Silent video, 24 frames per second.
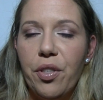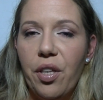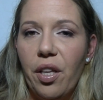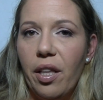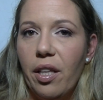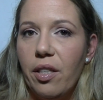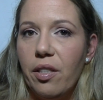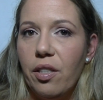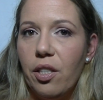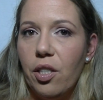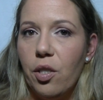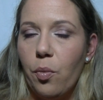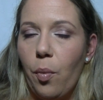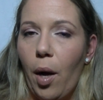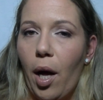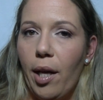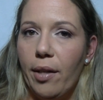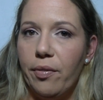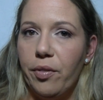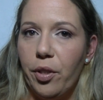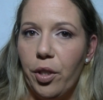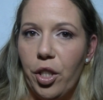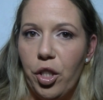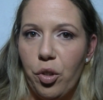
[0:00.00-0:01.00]
to this as well
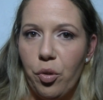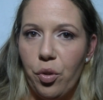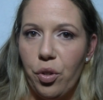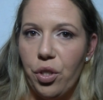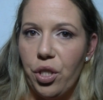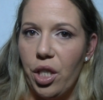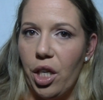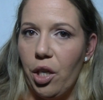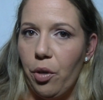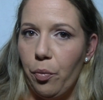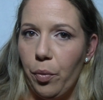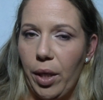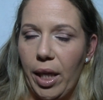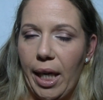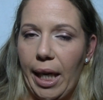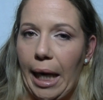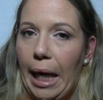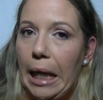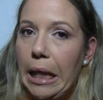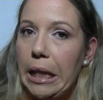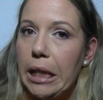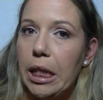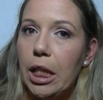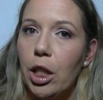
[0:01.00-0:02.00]
if you're interested in reading
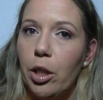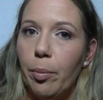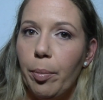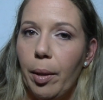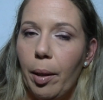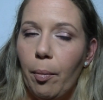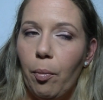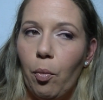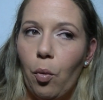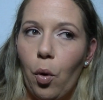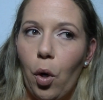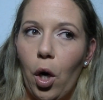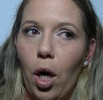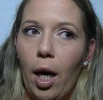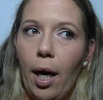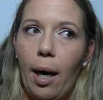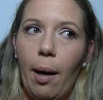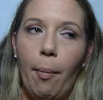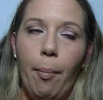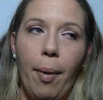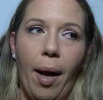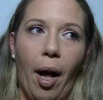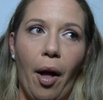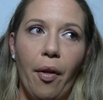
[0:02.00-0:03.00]
a little bit more
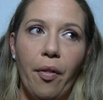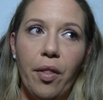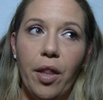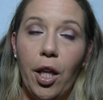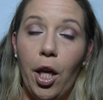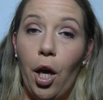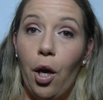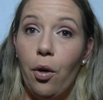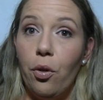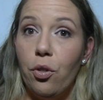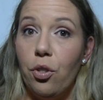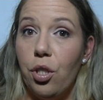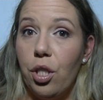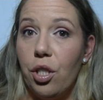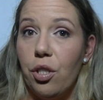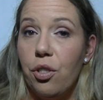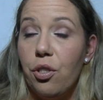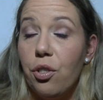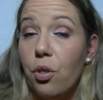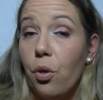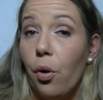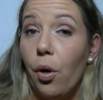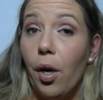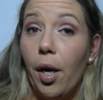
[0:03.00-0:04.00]
about the OG
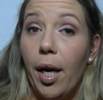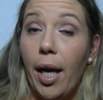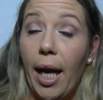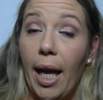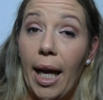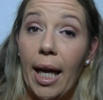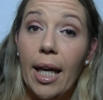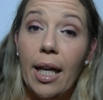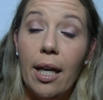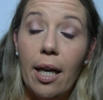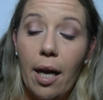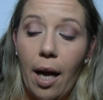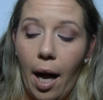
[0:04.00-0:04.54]
story.